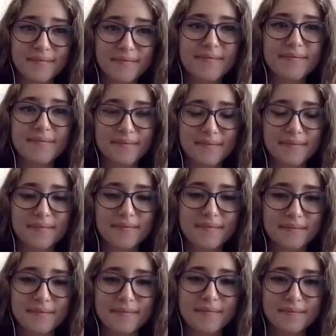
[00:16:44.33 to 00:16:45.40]

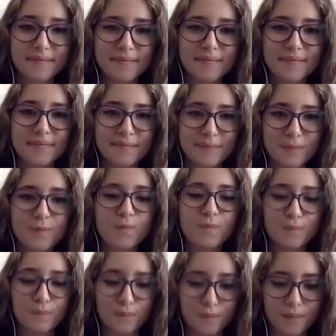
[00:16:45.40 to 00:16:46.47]

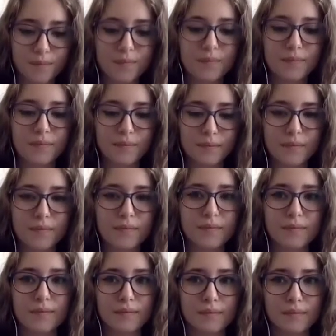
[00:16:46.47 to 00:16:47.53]

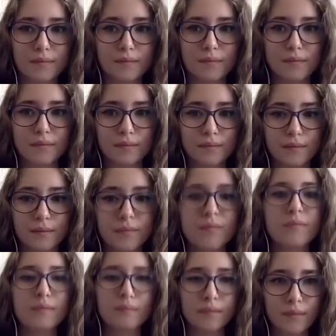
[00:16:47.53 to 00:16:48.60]

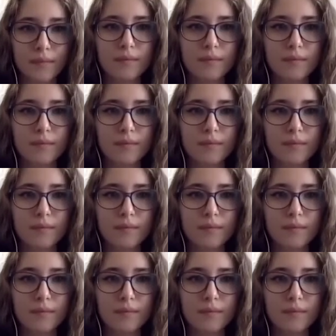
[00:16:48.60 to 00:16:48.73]
(silent)